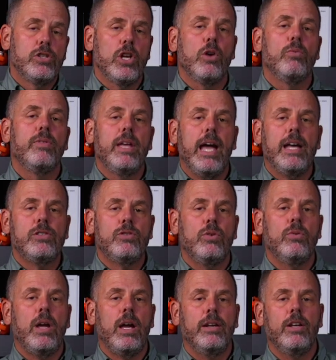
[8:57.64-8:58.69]
So the
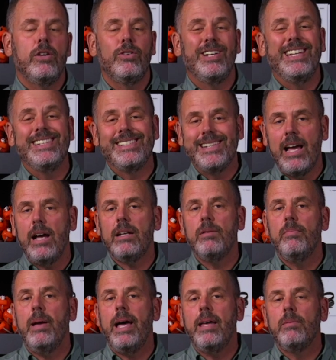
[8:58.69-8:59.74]
Astro 900 is not
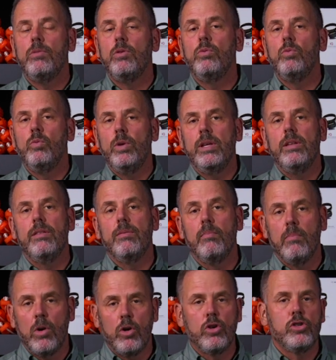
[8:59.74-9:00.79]
compatible with
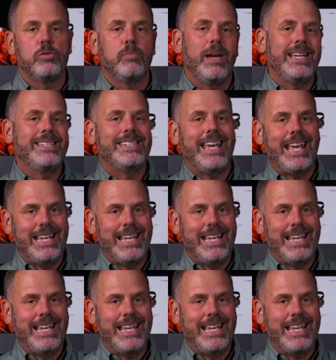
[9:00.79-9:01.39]
MURS-based